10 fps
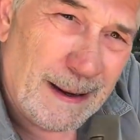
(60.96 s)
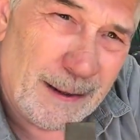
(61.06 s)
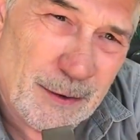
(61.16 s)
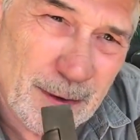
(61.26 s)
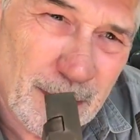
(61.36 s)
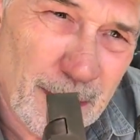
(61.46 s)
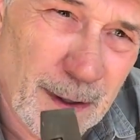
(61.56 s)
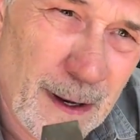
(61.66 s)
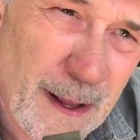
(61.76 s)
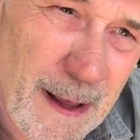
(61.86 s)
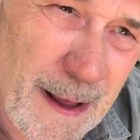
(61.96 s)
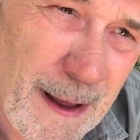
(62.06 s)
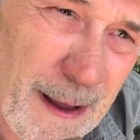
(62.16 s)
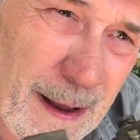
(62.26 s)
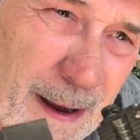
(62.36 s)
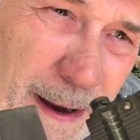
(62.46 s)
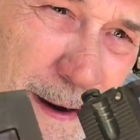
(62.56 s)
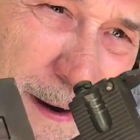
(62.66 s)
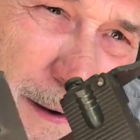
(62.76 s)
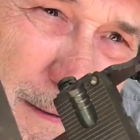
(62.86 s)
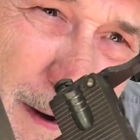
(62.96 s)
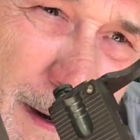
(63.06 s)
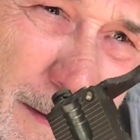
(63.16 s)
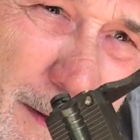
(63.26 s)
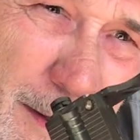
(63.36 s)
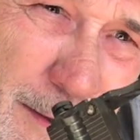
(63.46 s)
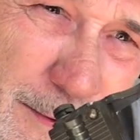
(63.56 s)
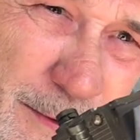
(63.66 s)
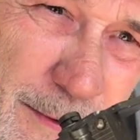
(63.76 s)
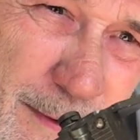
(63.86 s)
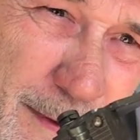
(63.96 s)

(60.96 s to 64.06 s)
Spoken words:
it's a little round nose